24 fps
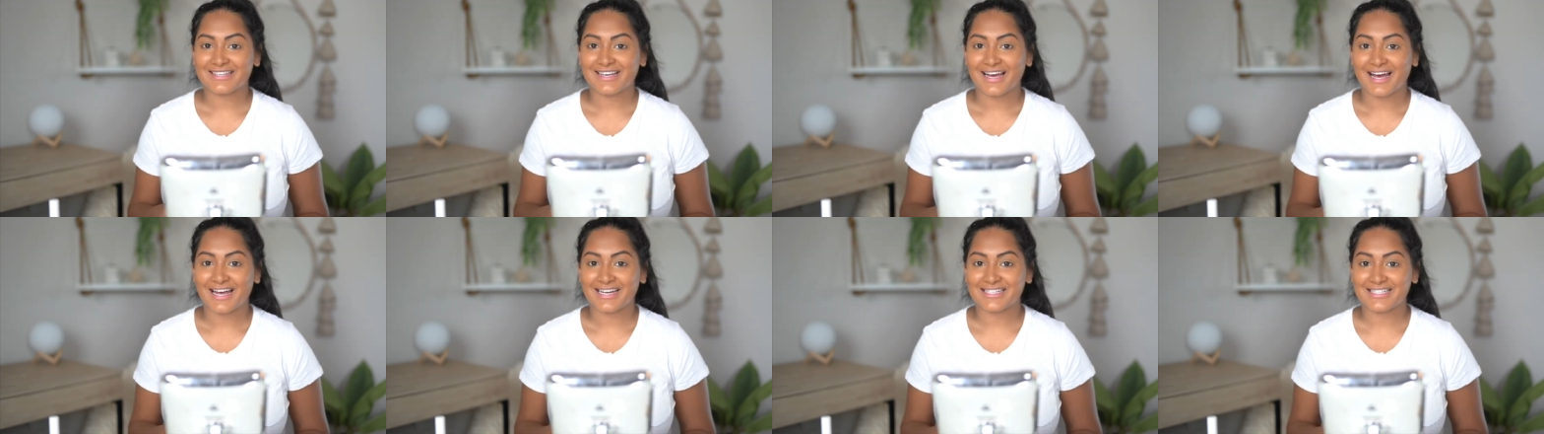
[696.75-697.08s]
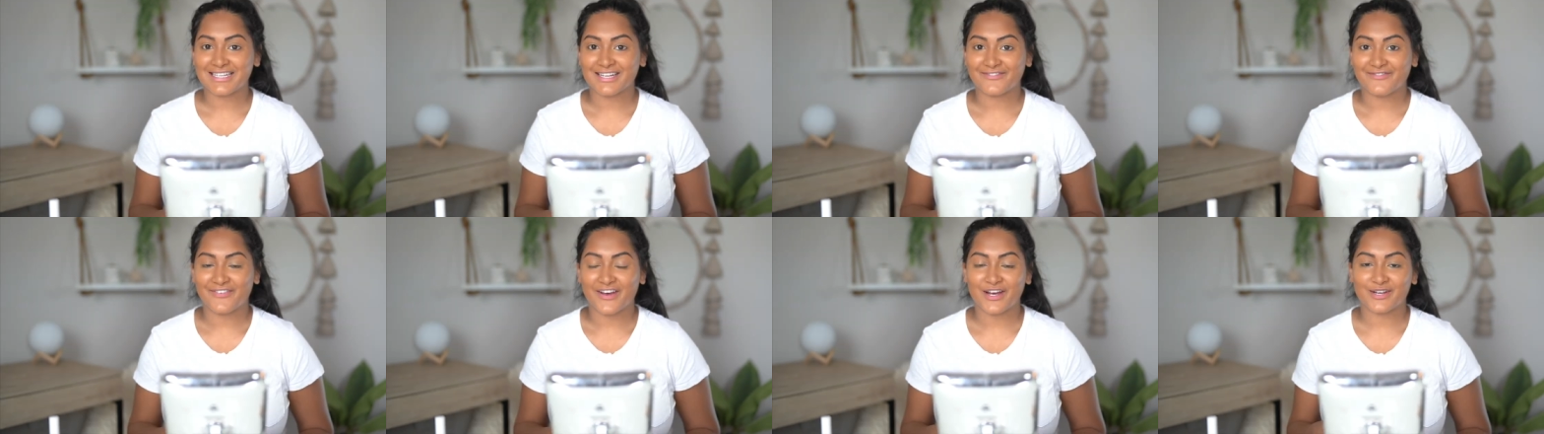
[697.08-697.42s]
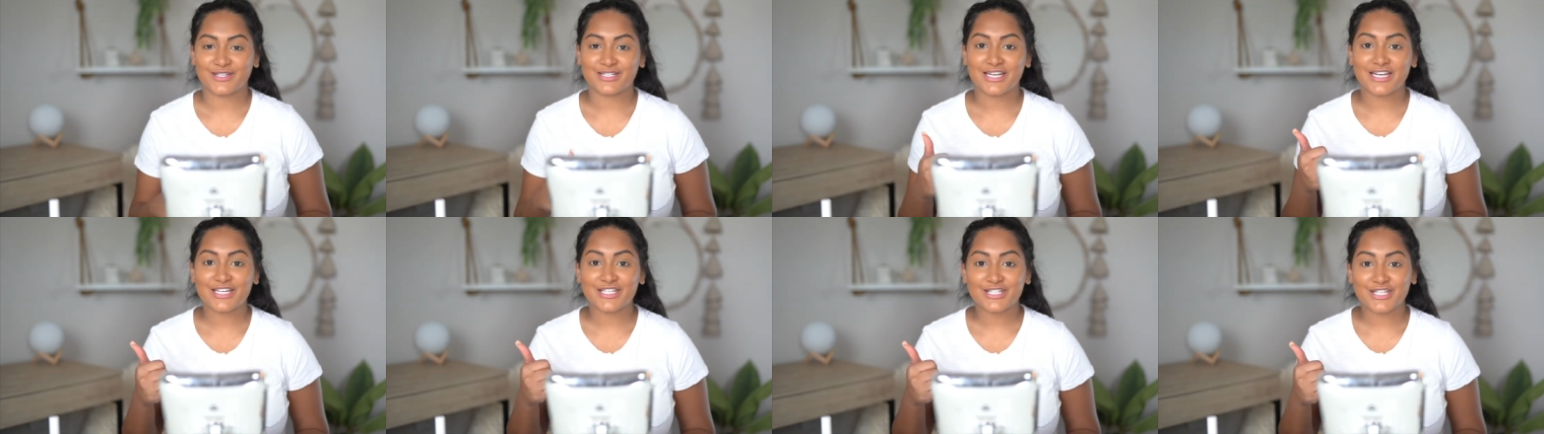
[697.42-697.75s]
I did
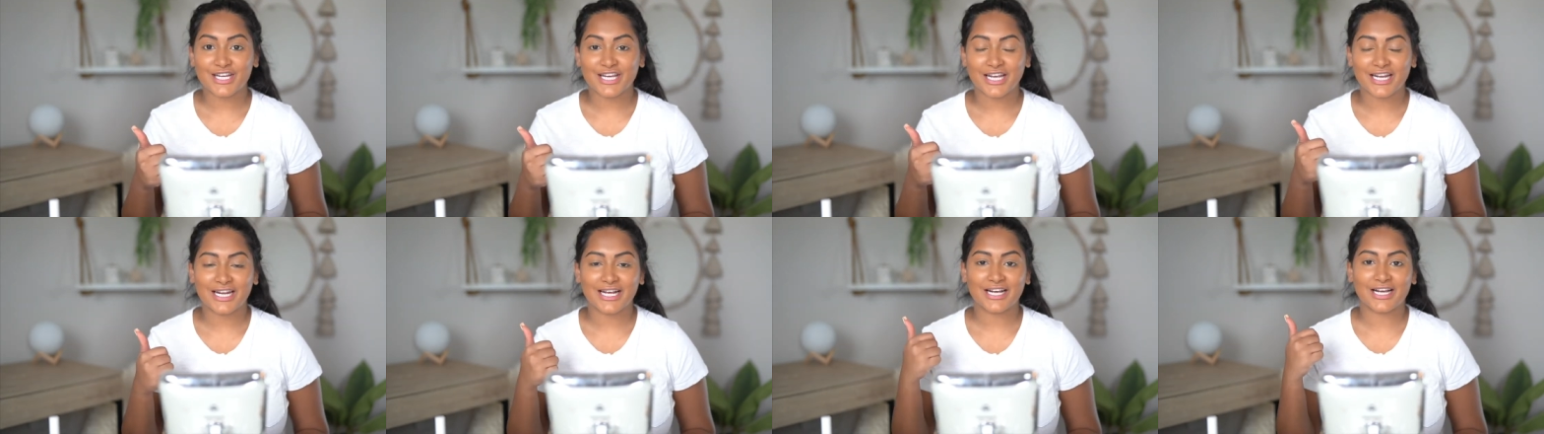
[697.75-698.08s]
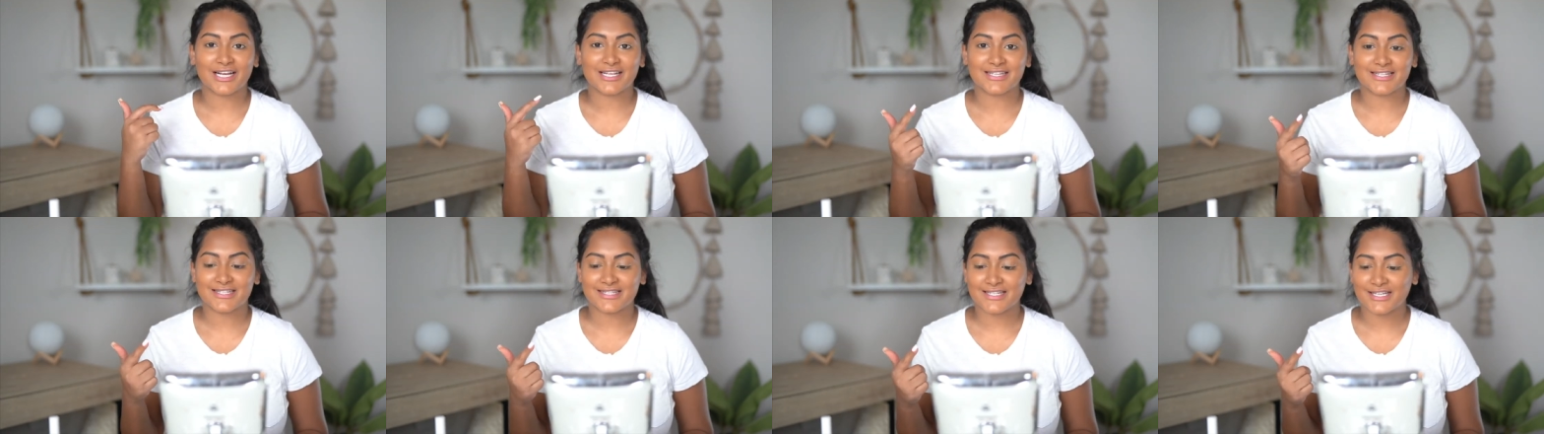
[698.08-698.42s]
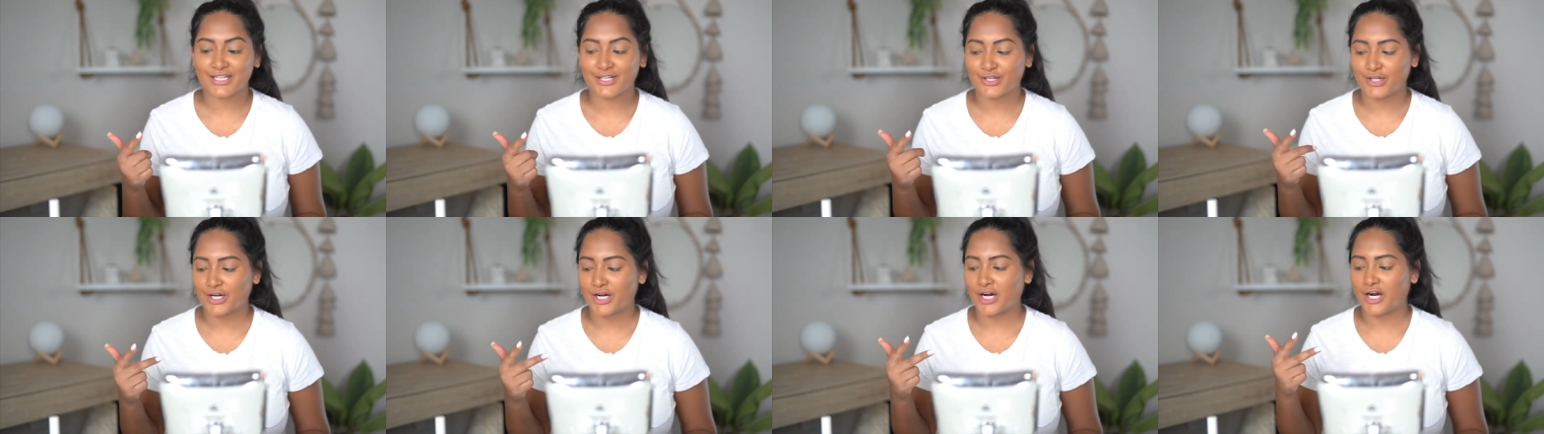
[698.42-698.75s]
foundation,
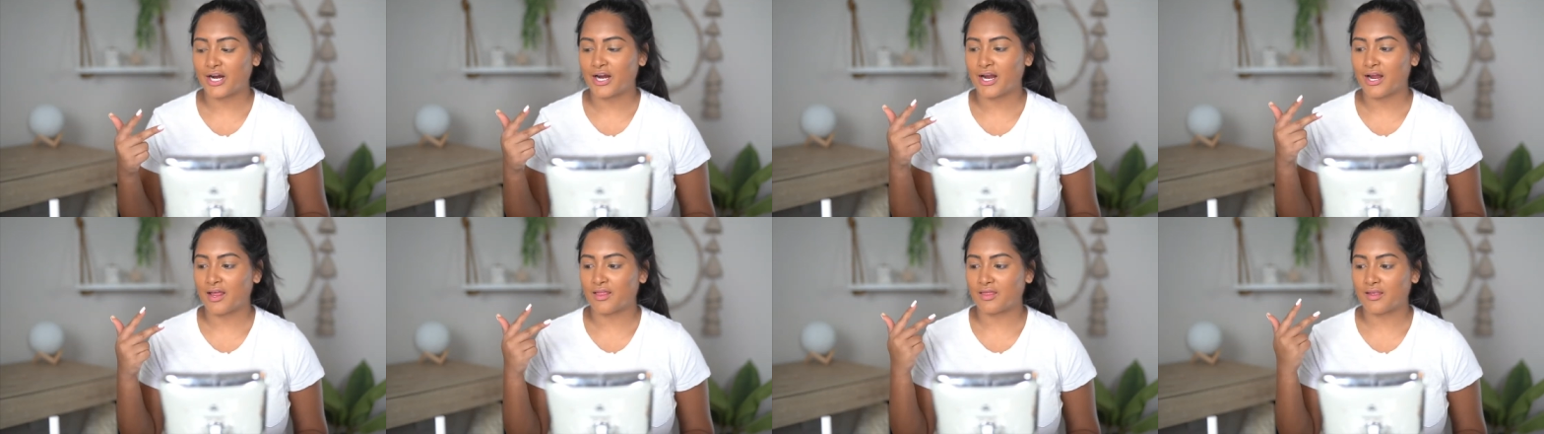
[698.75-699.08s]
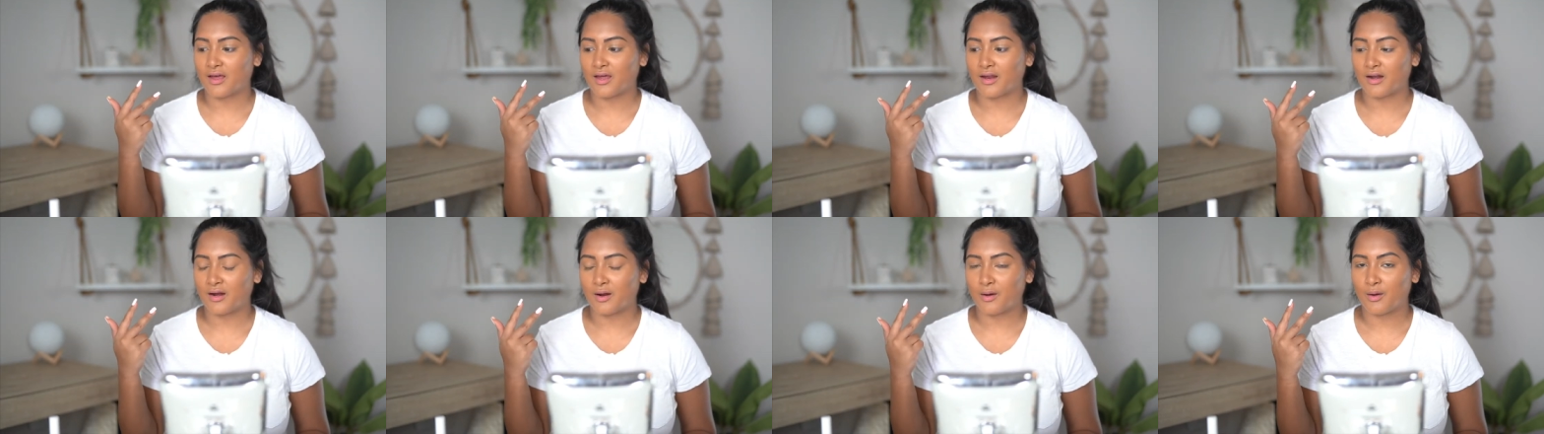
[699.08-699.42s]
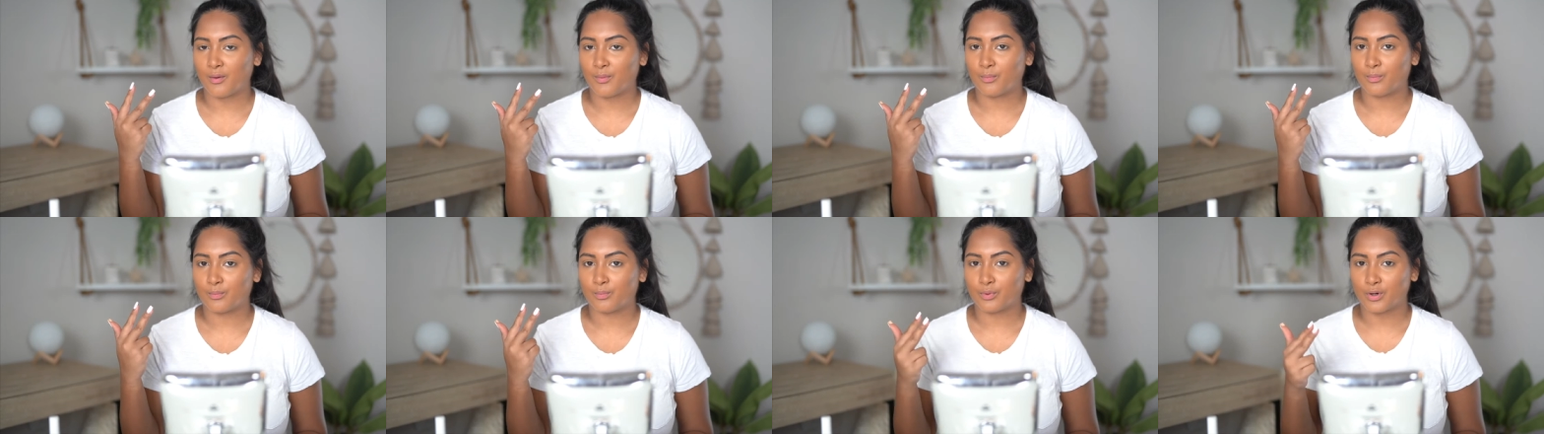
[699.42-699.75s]
concealer, and then
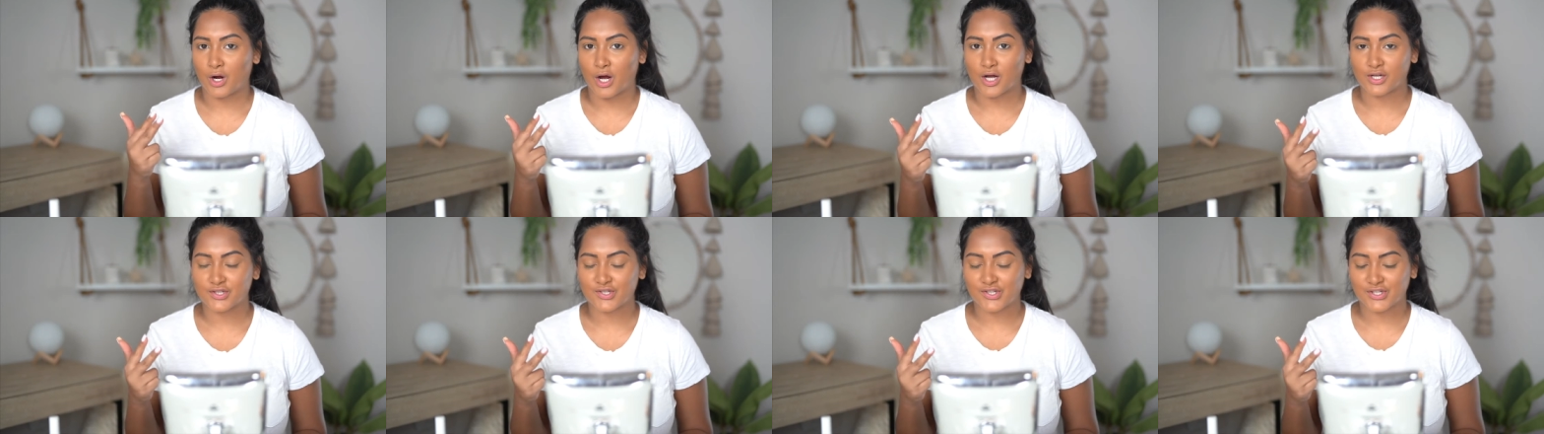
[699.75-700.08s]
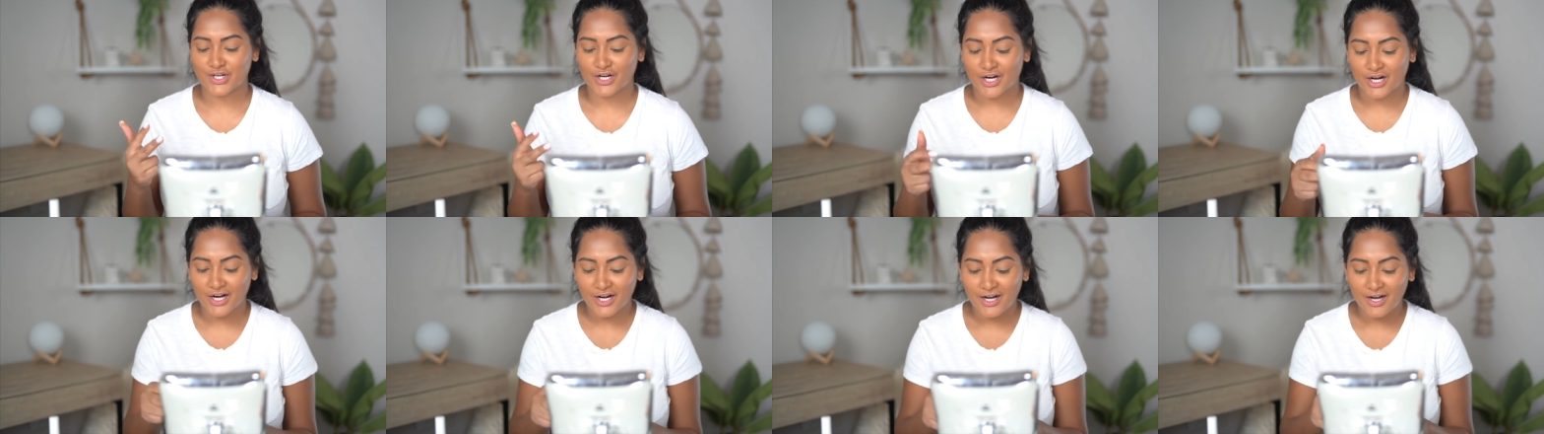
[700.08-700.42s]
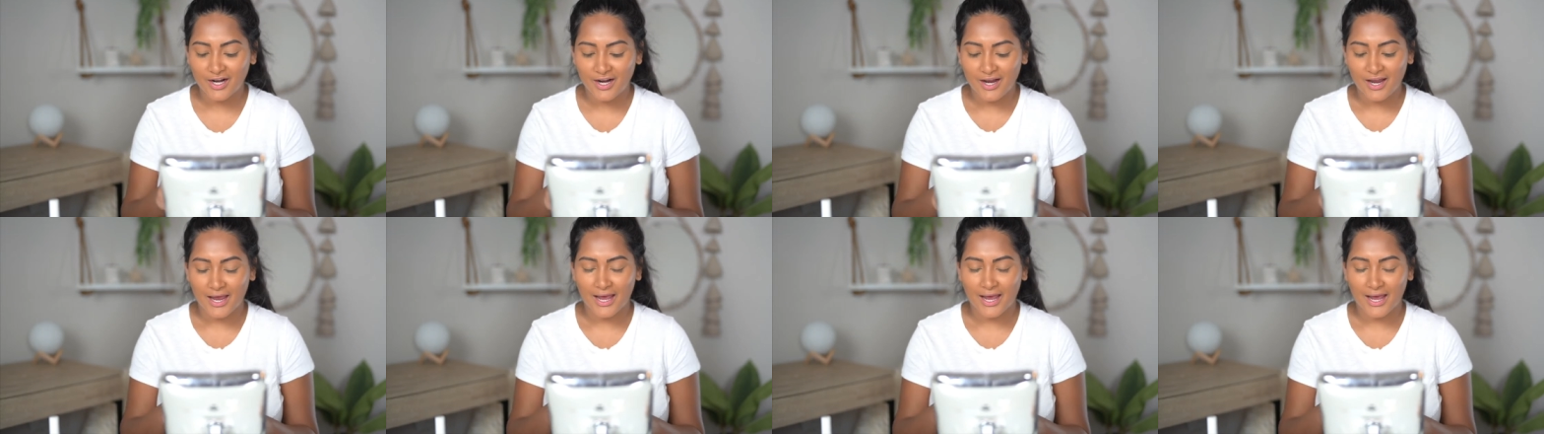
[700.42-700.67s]
bronzer,